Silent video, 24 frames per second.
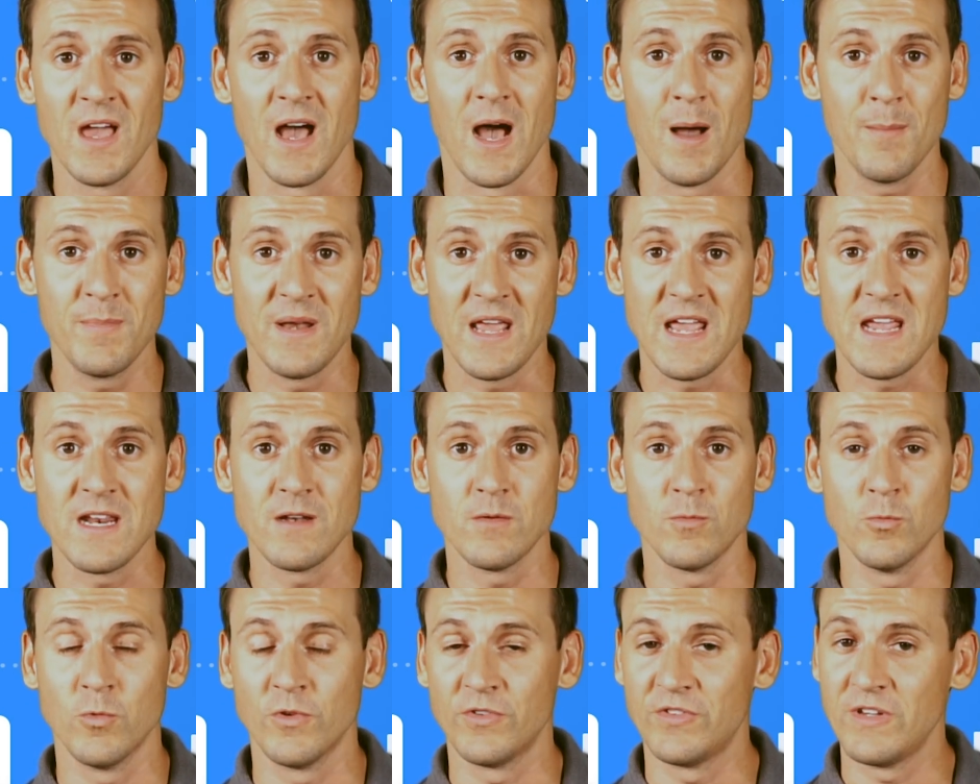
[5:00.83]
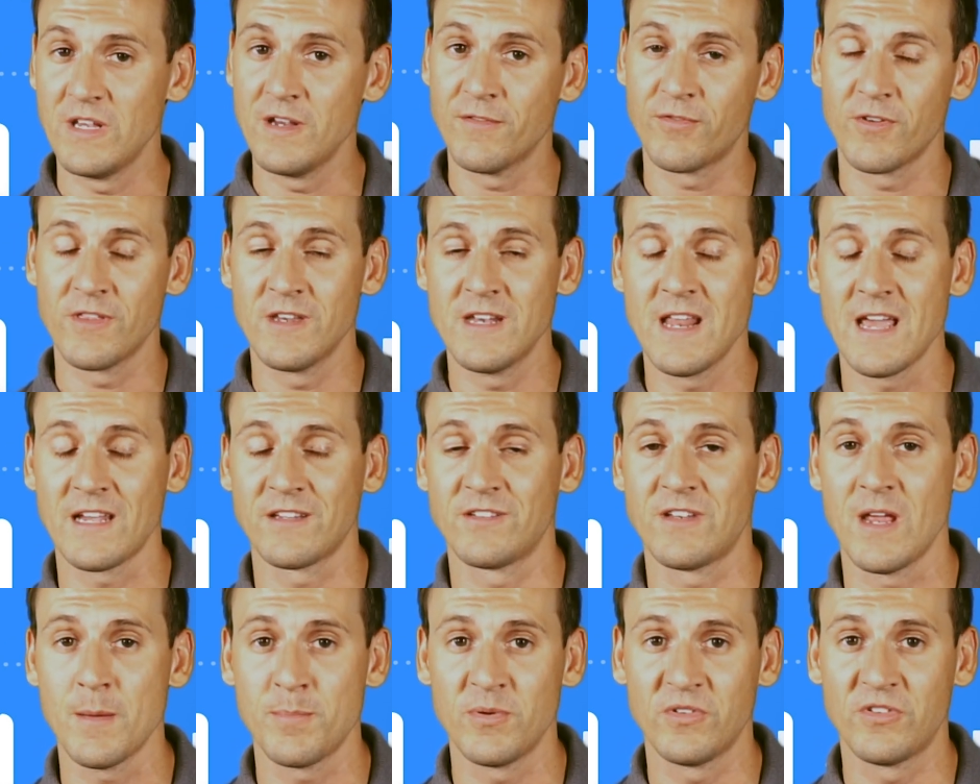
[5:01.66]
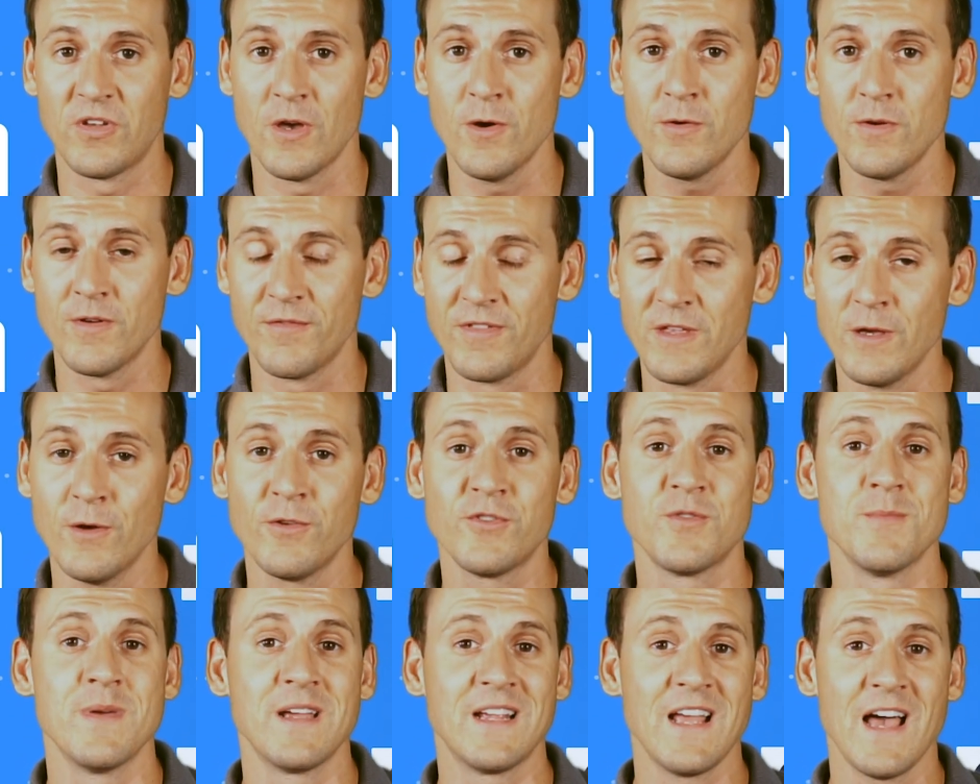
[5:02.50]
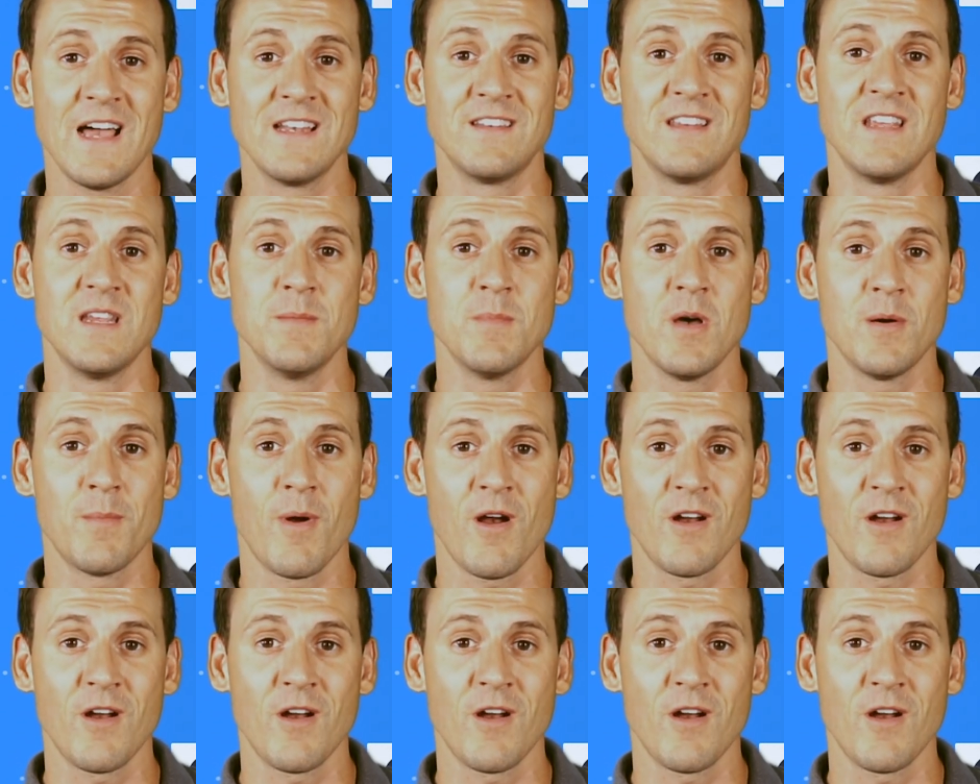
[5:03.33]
I'm Nate. We'll see you for the next episode of The Ultimate Guide to Email